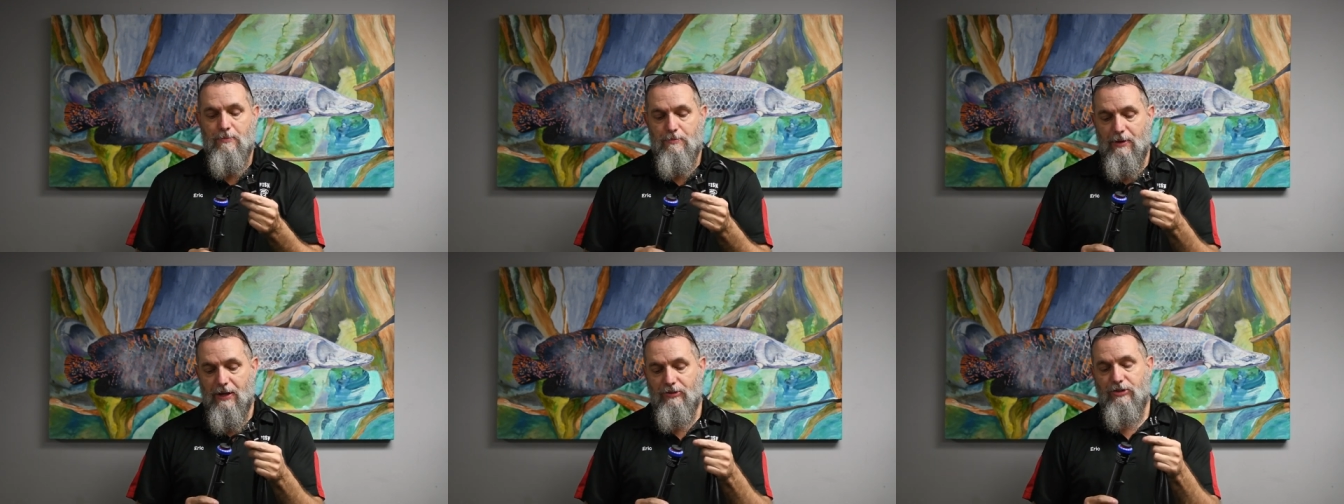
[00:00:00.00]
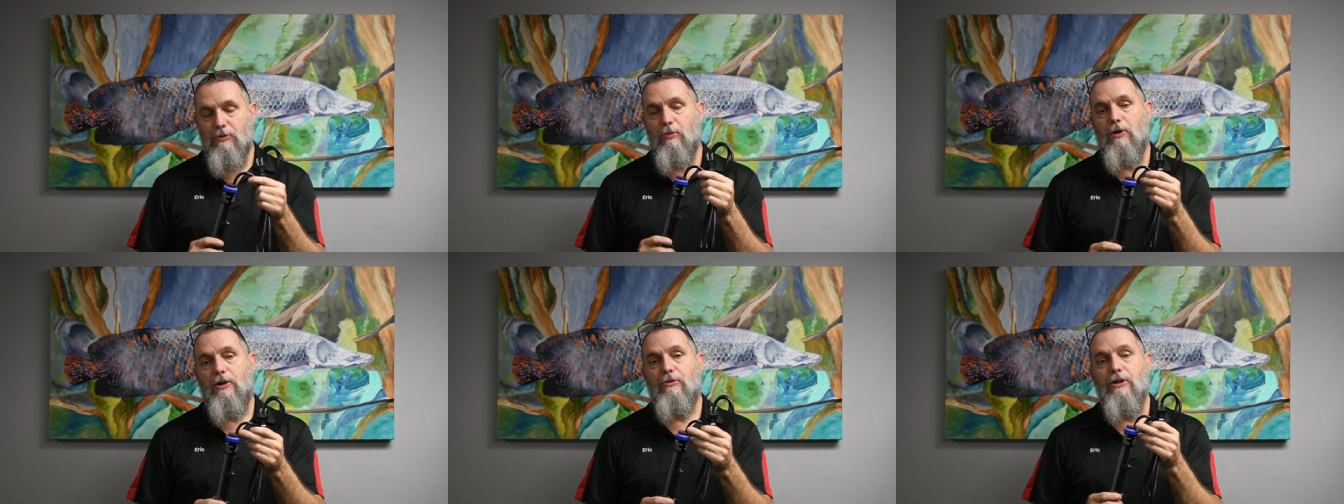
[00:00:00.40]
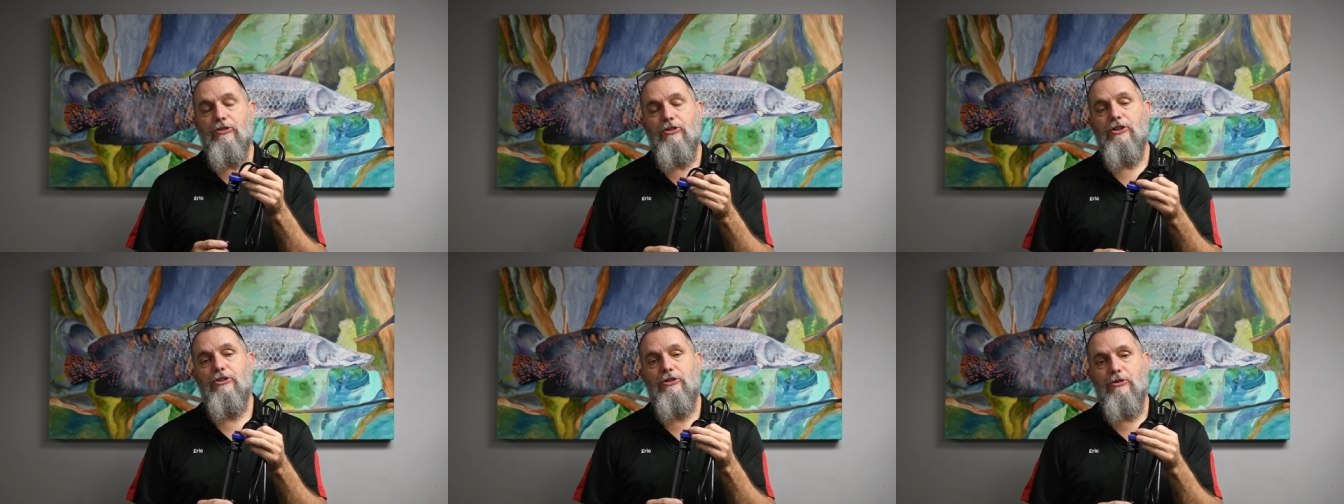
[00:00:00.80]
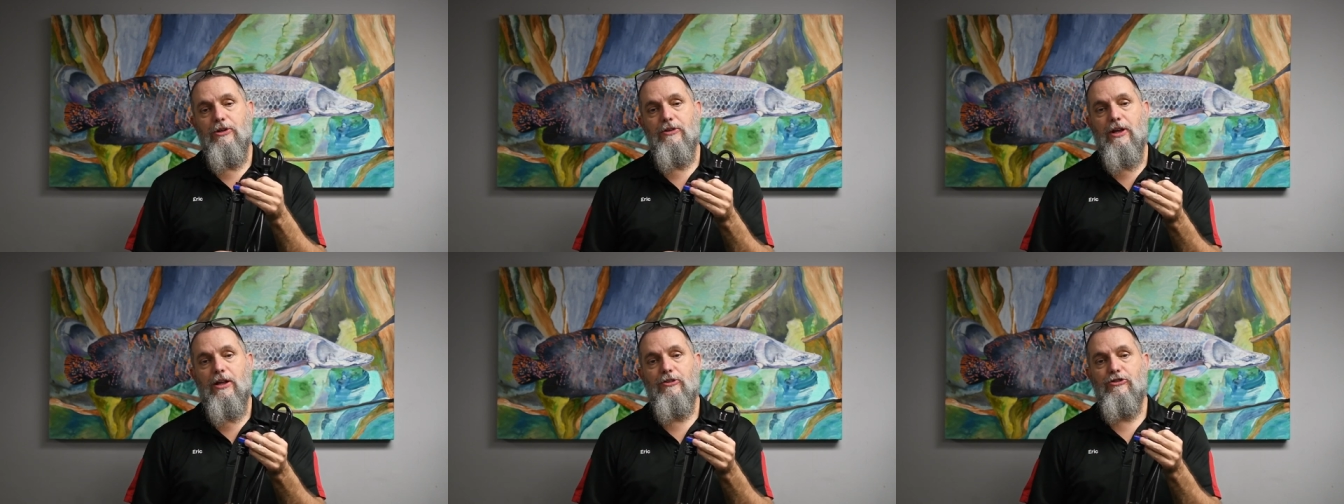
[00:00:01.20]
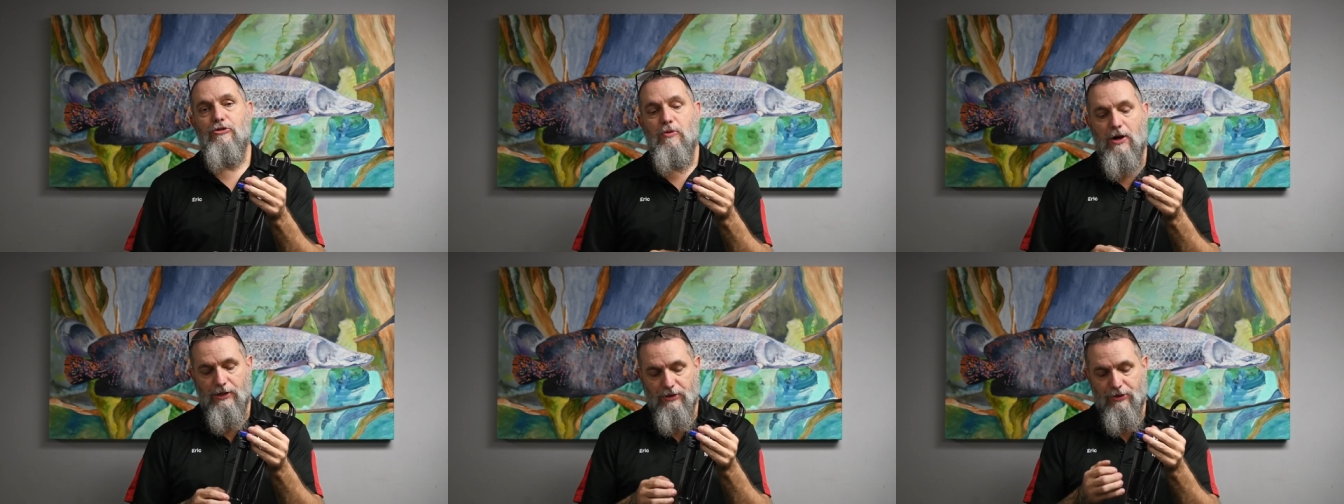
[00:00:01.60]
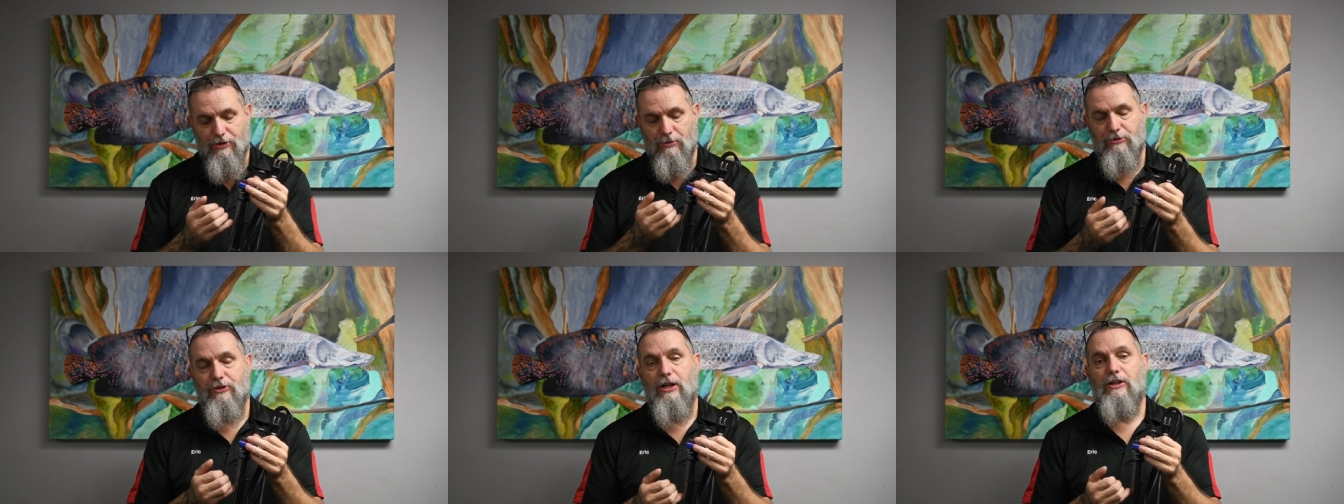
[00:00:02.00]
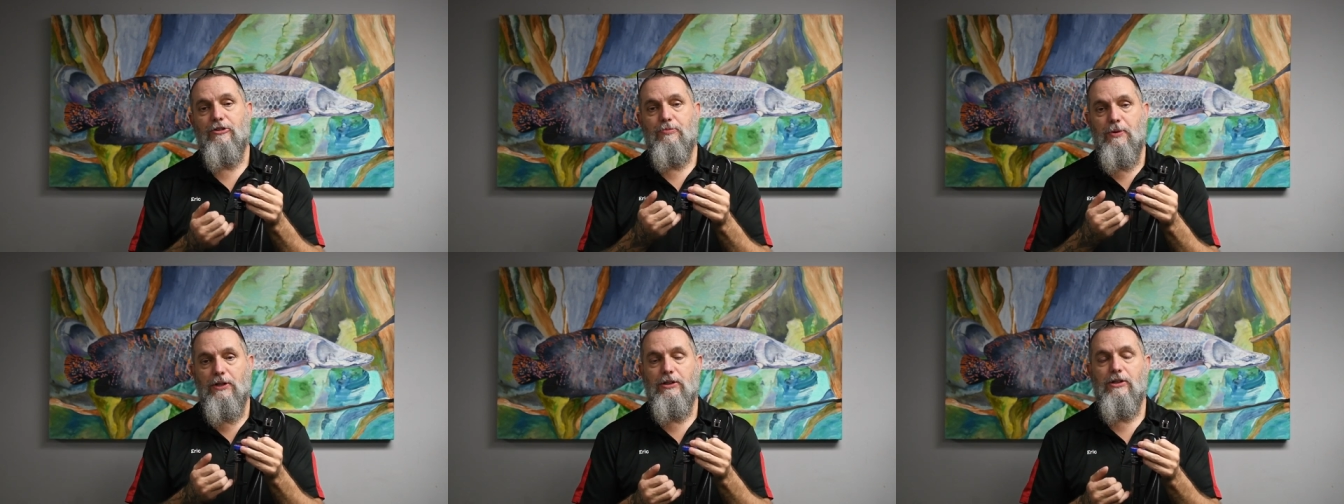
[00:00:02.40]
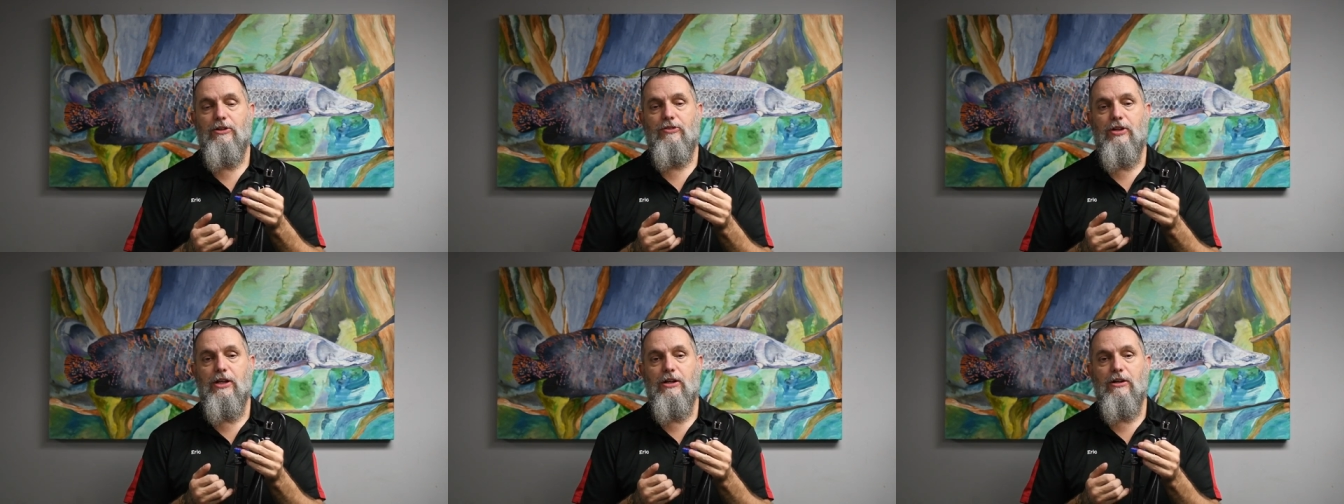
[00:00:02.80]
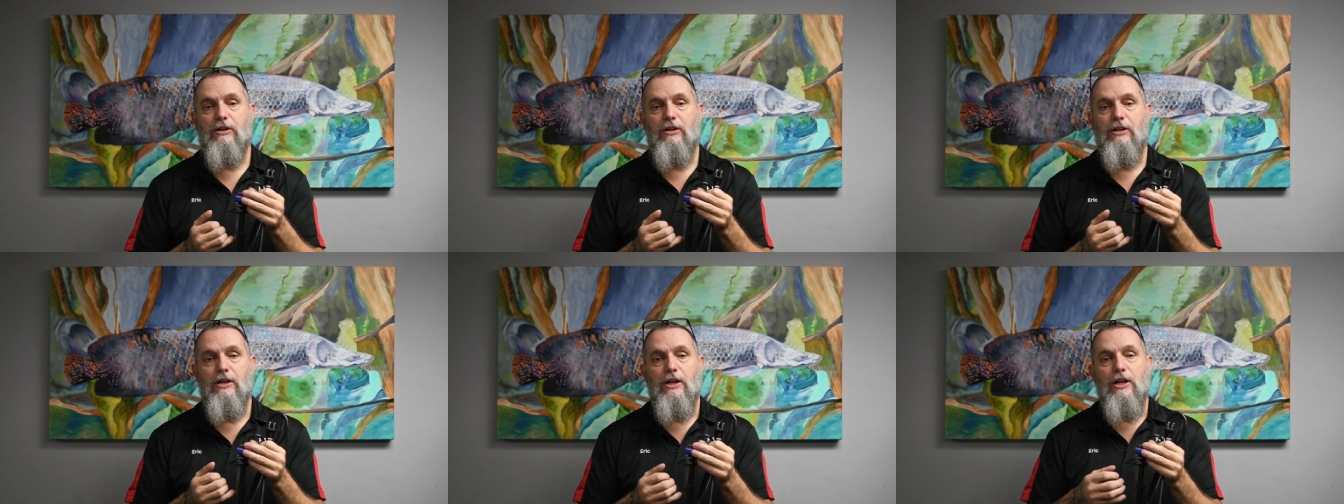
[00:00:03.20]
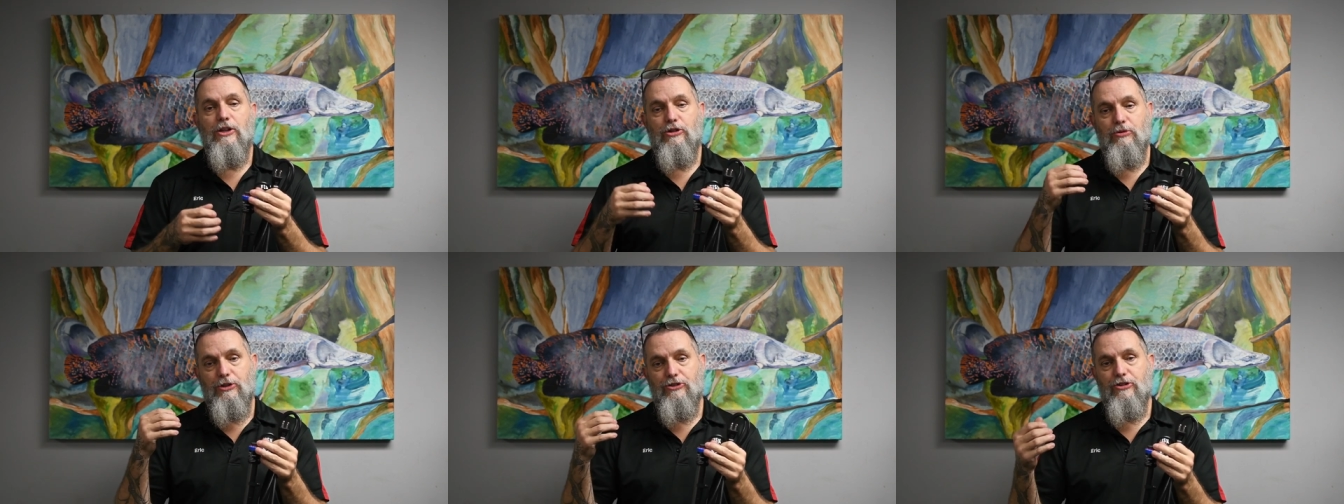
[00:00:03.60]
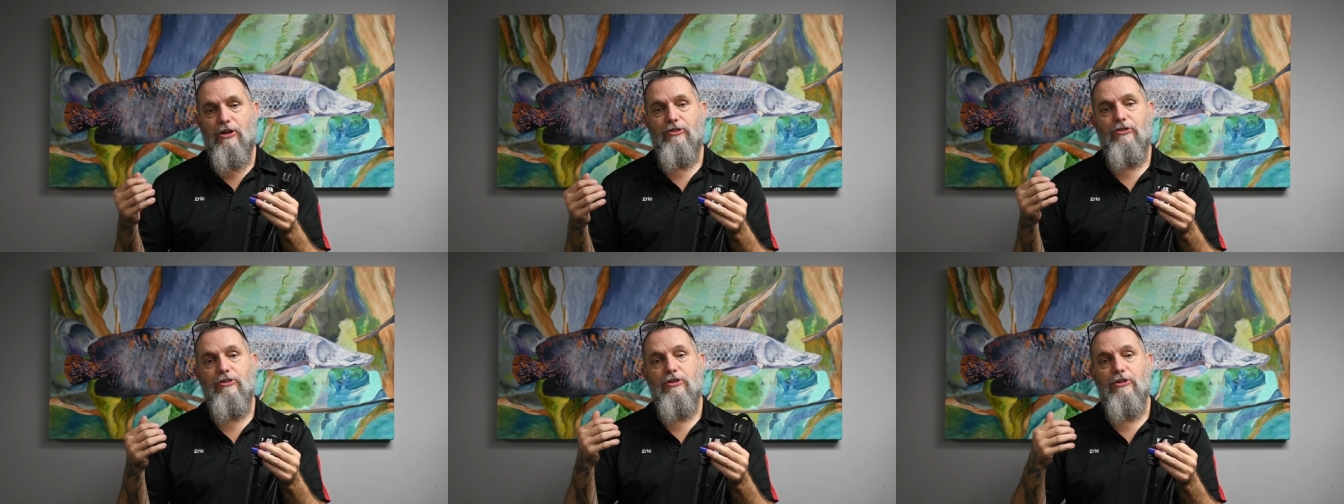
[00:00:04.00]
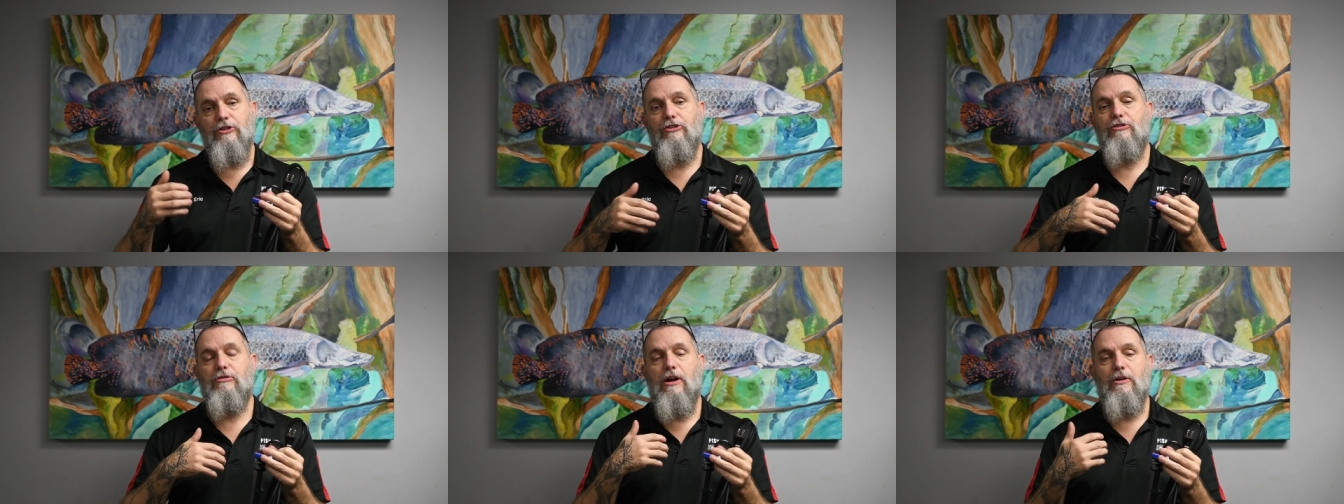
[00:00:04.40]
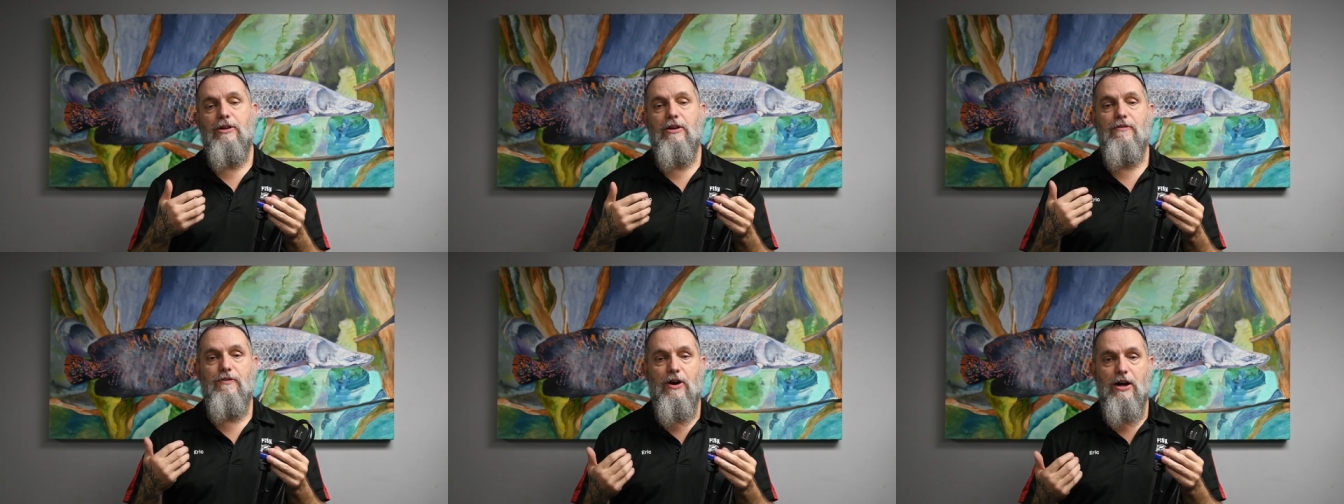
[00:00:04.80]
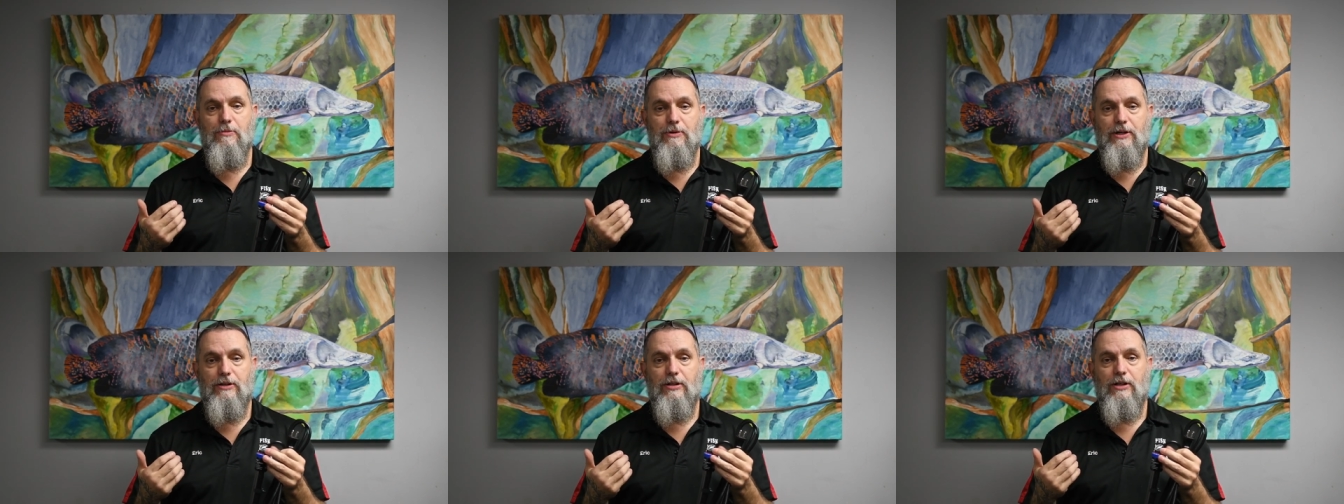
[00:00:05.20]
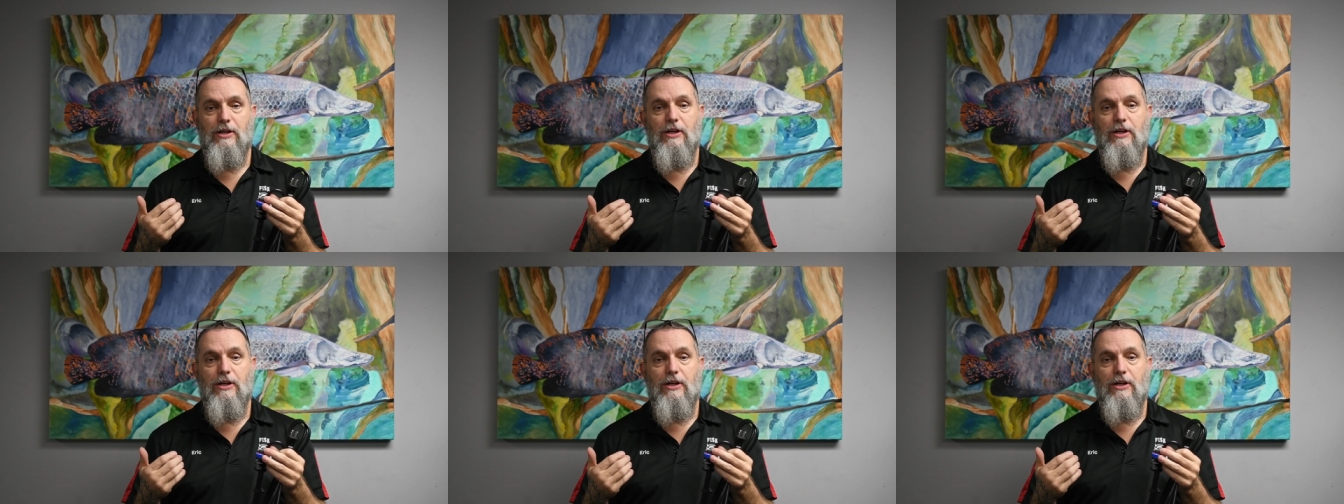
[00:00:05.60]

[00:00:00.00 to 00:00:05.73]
Basically, well, the reason you're doing that is you want the thermostat that's built in this heater to adjust to the surrounding environment,